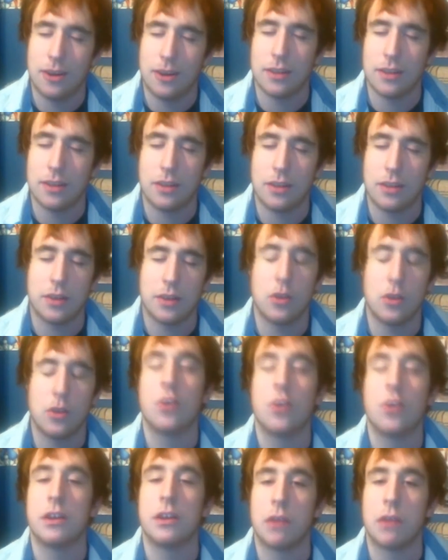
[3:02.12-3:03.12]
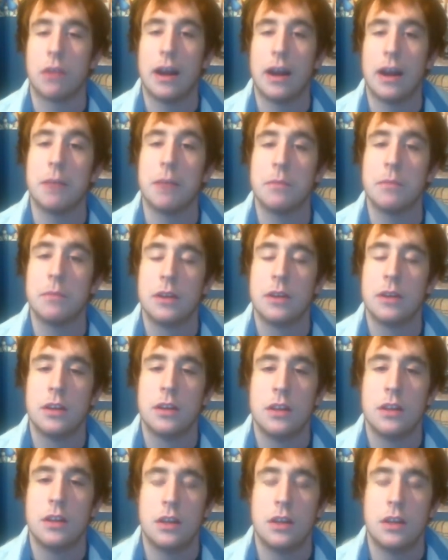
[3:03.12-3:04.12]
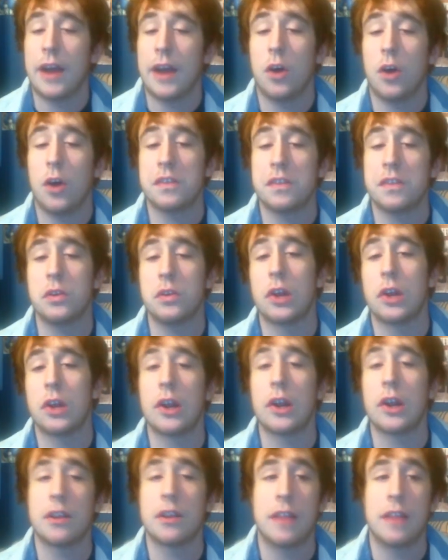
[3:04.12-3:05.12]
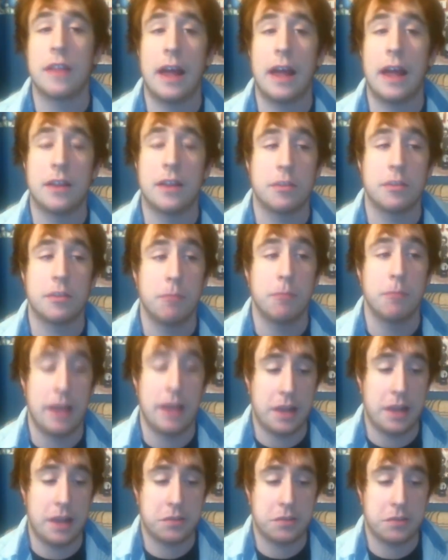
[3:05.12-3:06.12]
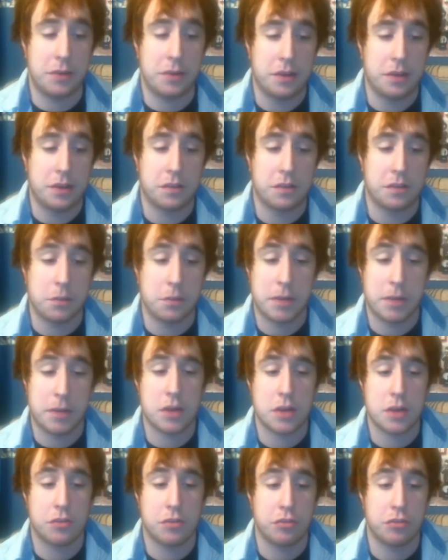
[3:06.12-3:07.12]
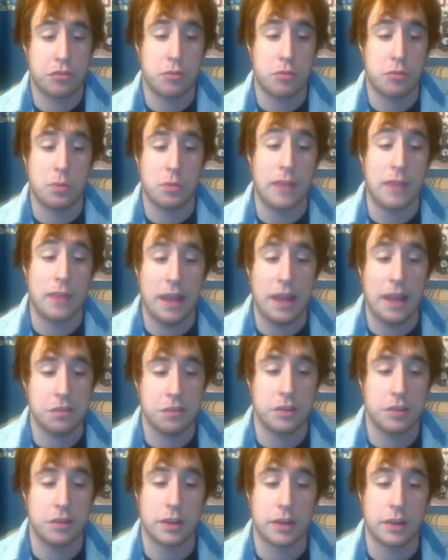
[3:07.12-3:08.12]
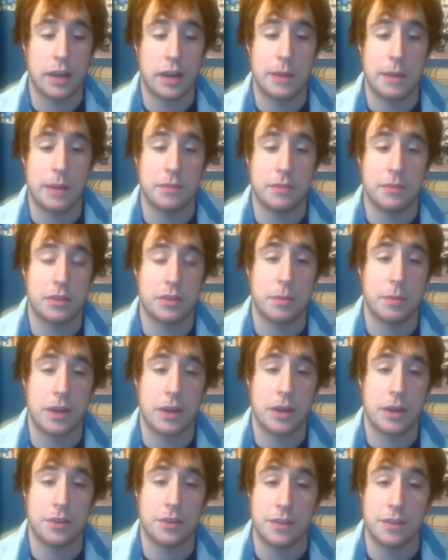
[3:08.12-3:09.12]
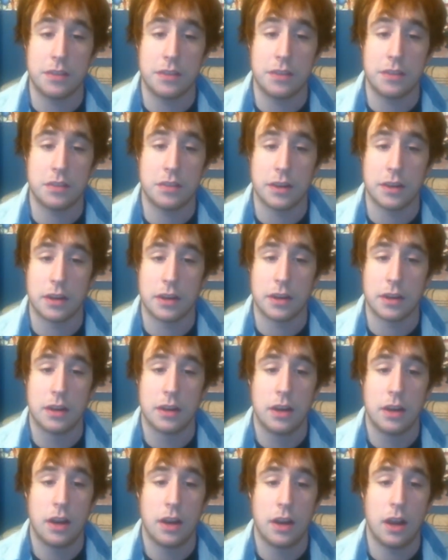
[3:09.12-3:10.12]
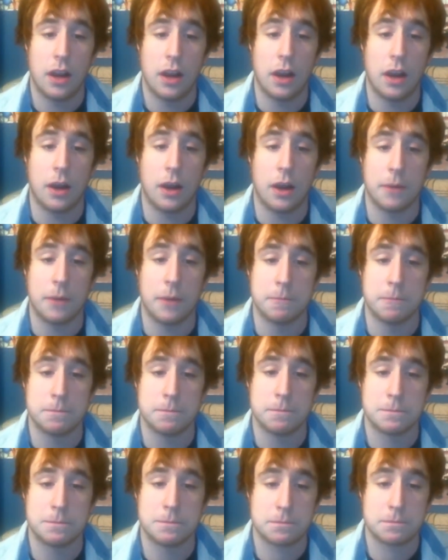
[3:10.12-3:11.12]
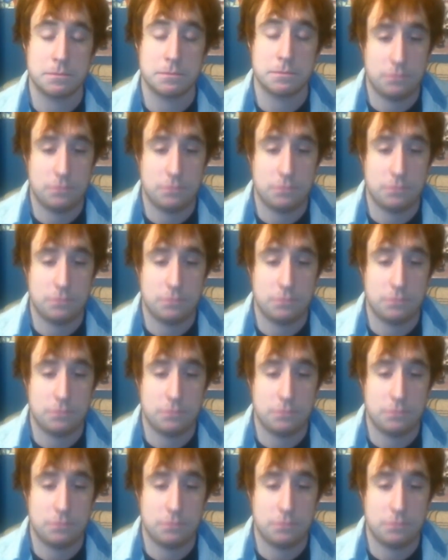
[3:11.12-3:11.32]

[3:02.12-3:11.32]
thought. Like, holy crap. I also learned that my x rays compared to last year and compared to this year um,